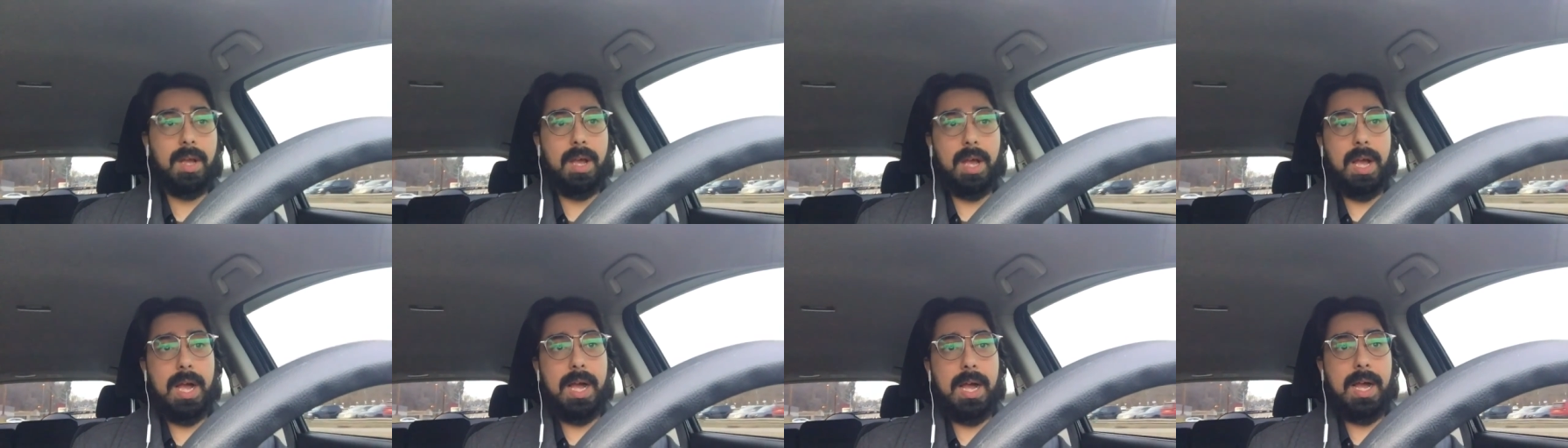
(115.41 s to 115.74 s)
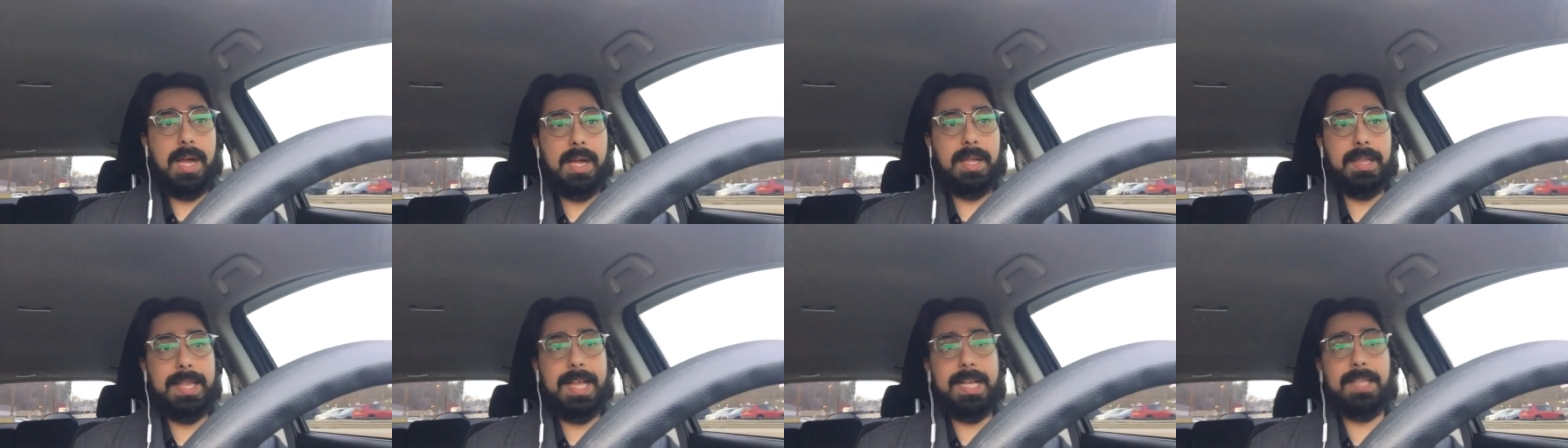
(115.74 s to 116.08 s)

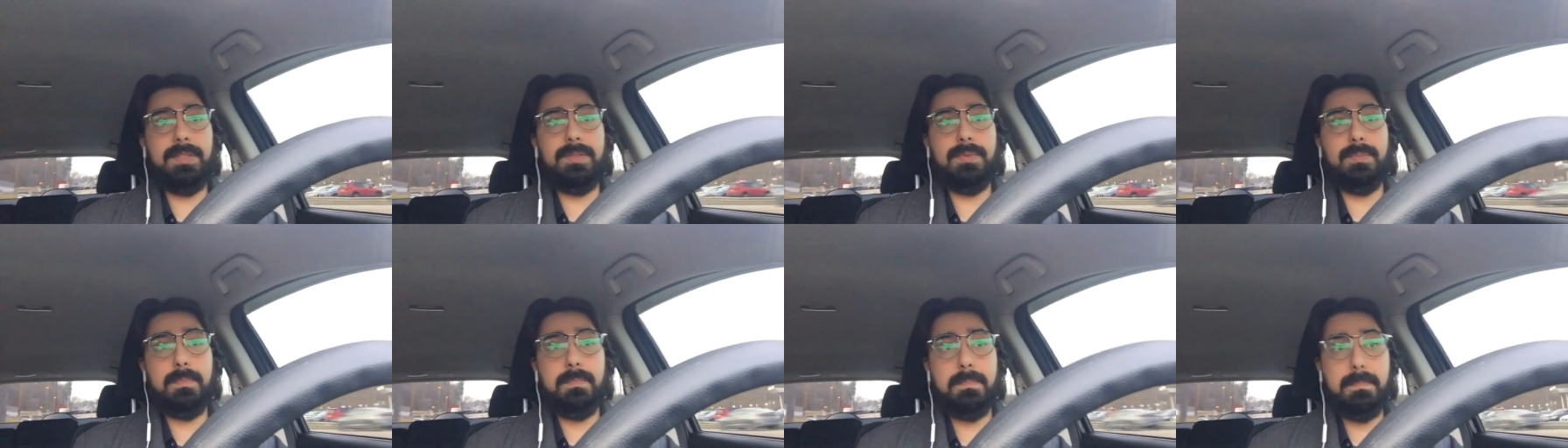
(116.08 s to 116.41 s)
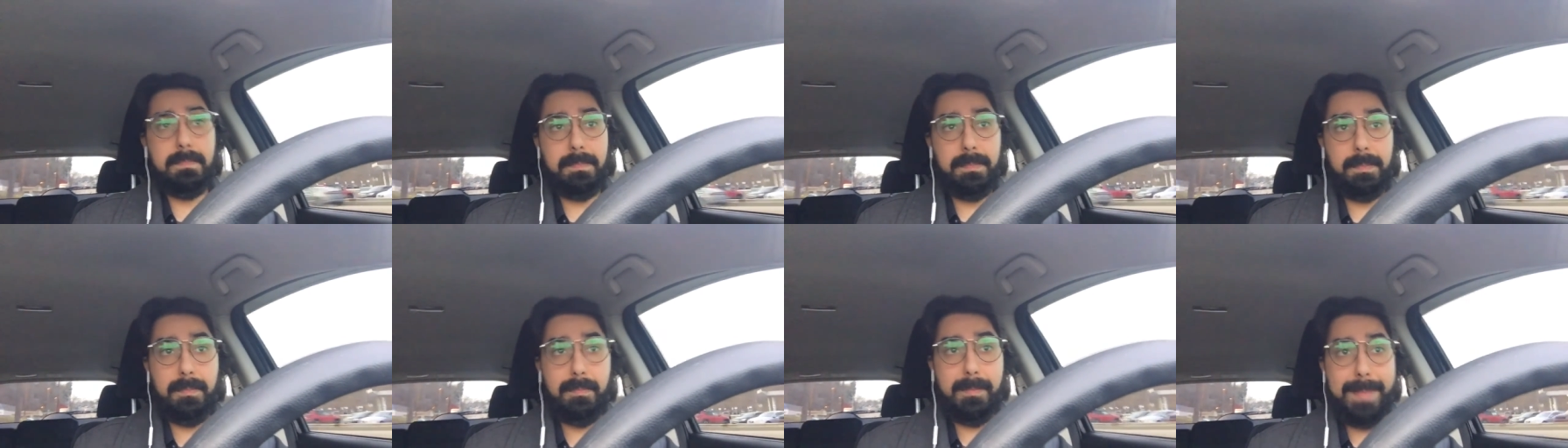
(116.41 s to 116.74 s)
uh, that's
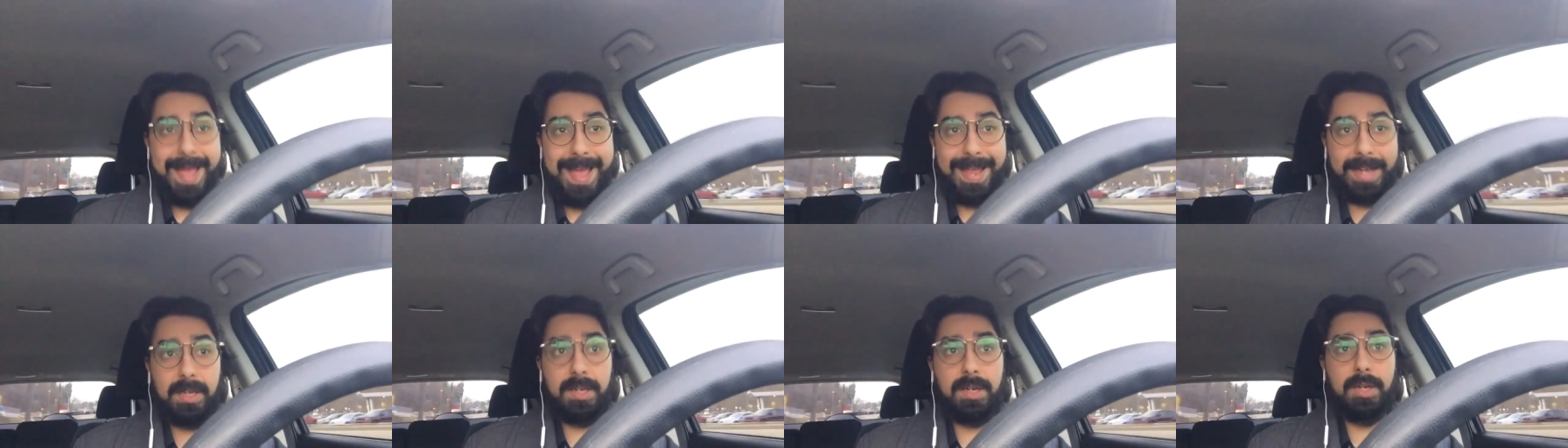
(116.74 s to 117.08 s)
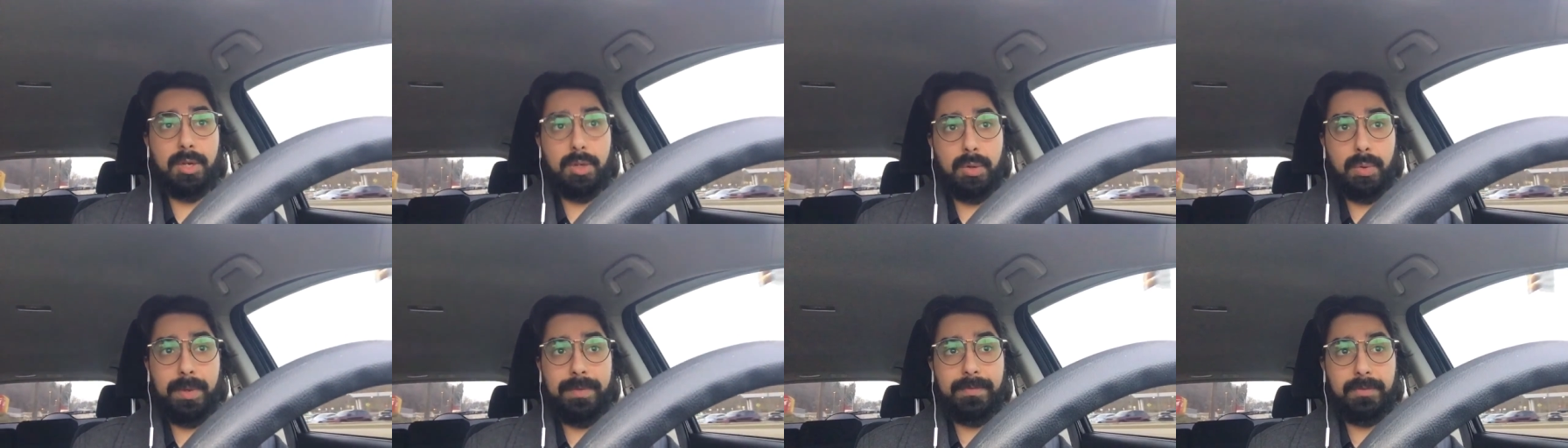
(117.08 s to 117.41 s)
men
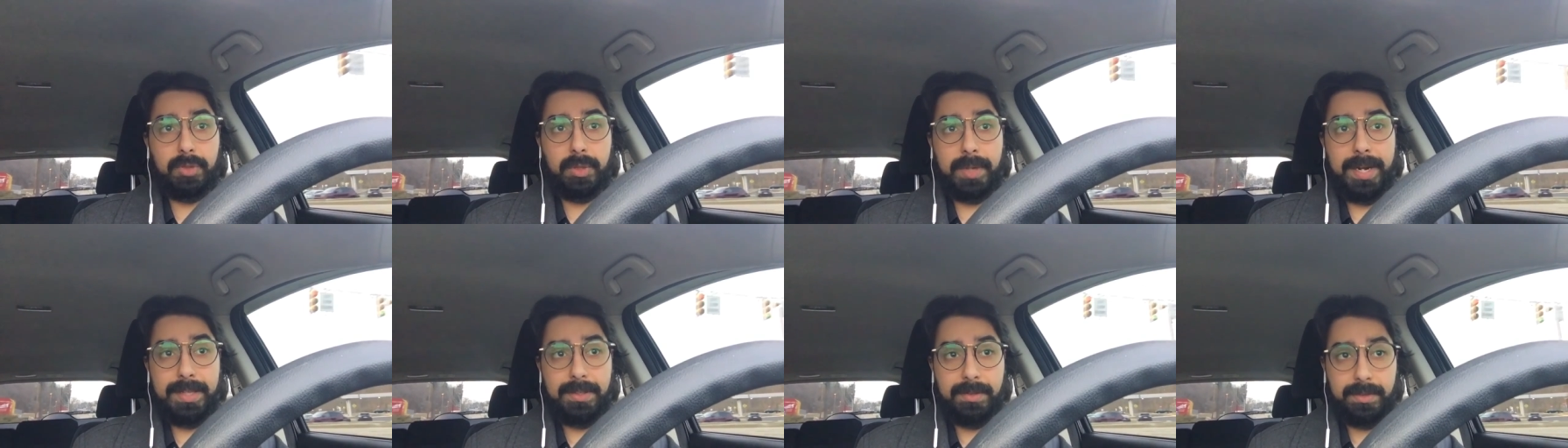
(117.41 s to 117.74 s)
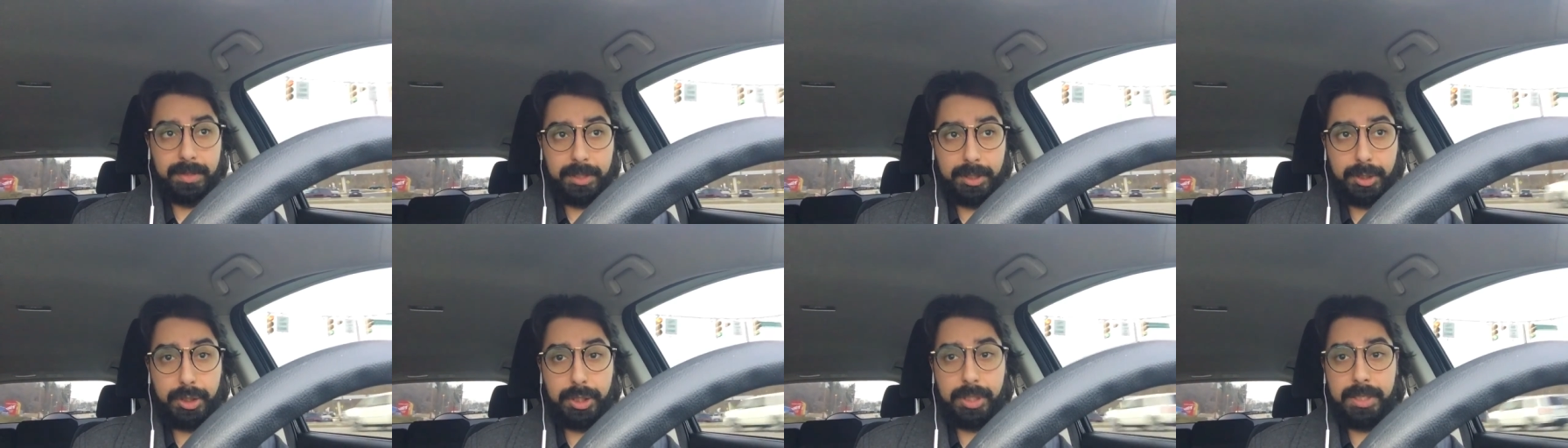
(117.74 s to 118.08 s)
who have
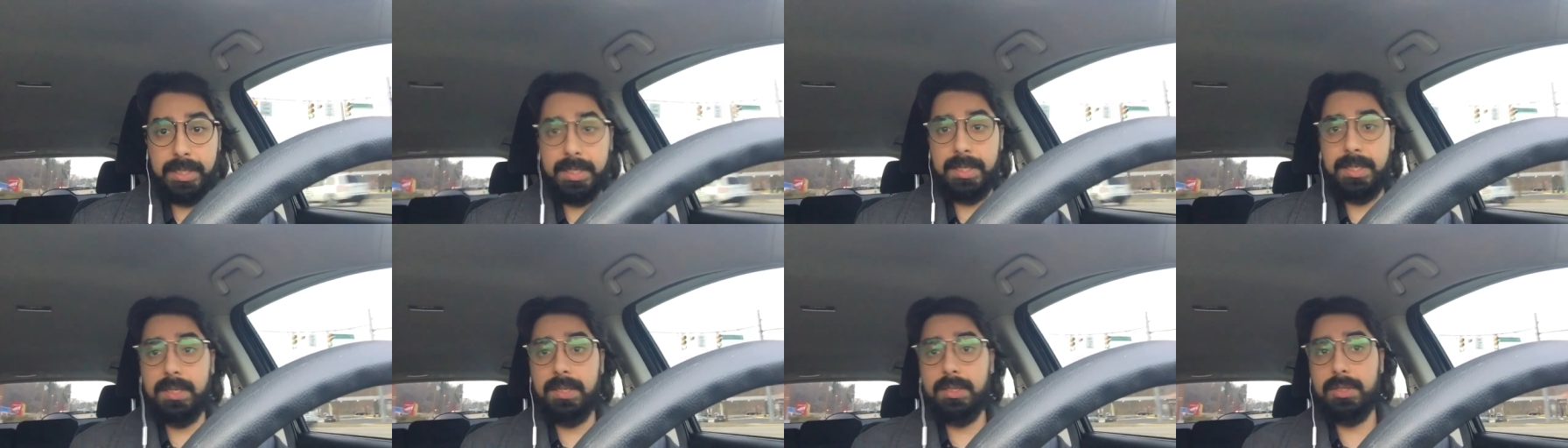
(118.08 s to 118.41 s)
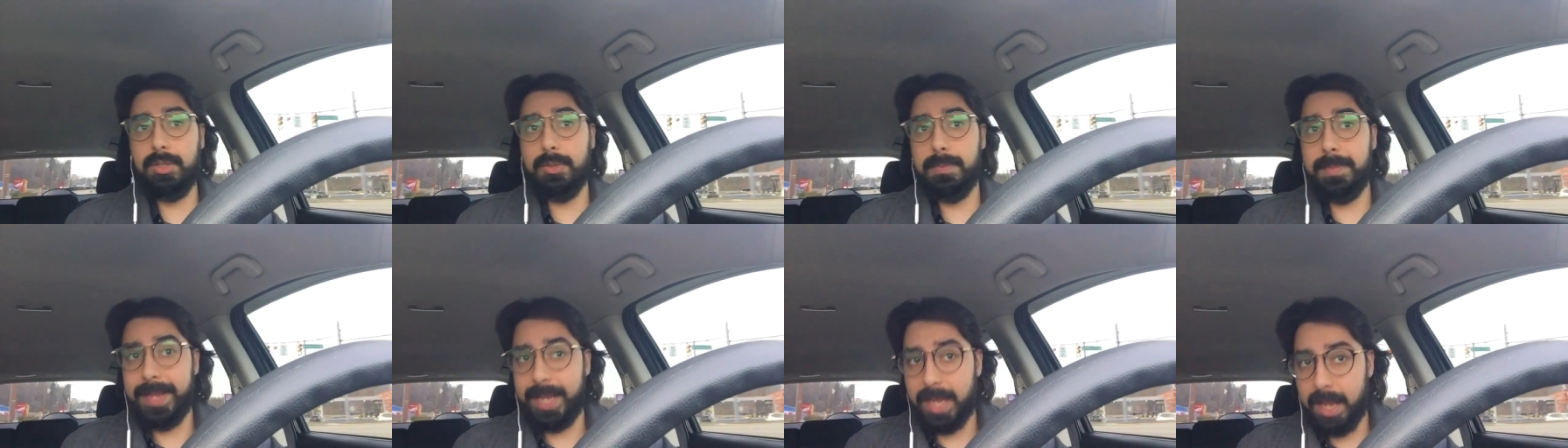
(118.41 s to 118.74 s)
transitioned
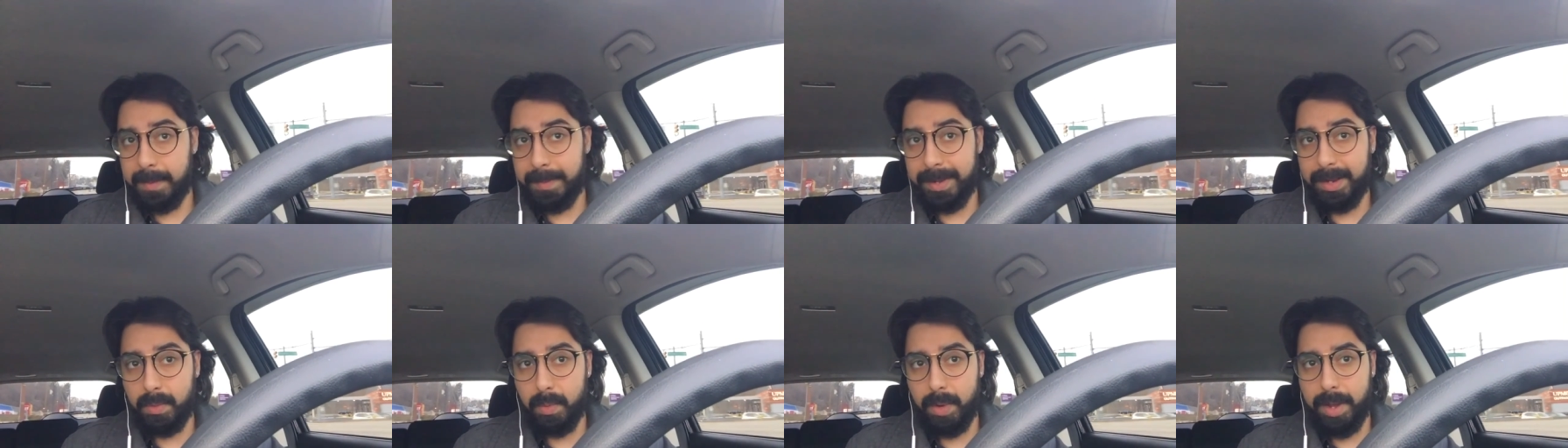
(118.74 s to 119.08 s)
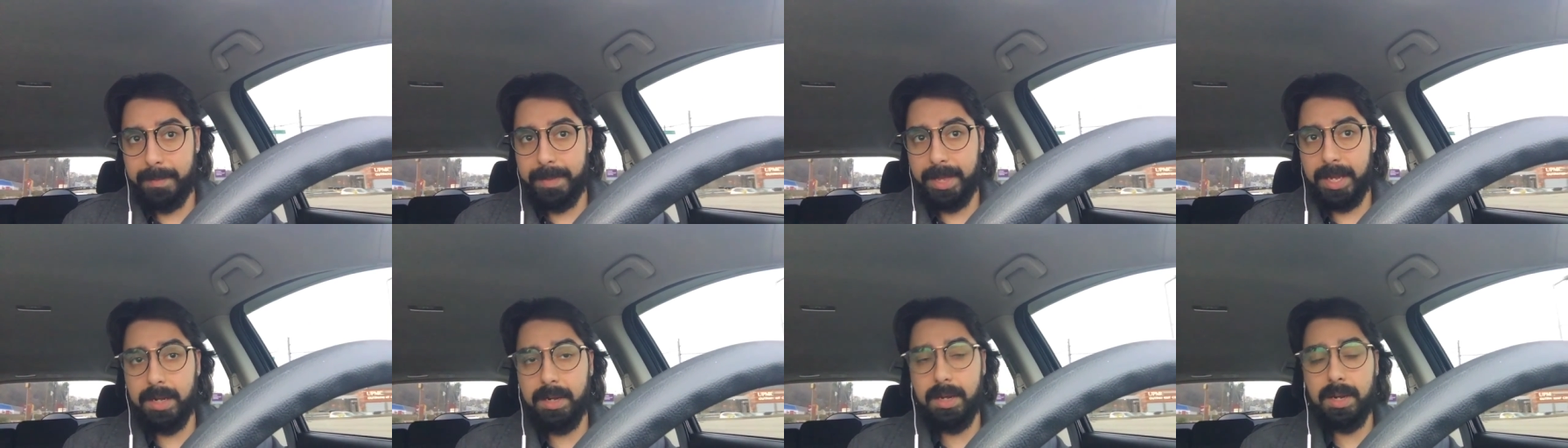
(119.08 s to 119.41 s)
to becoming
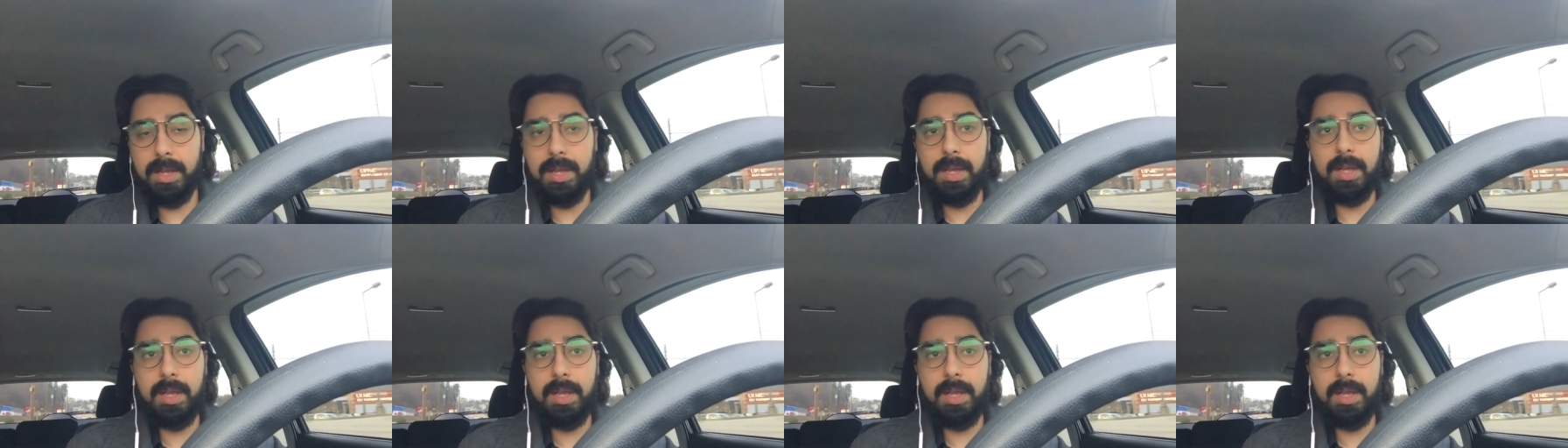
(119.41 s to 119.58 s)
women,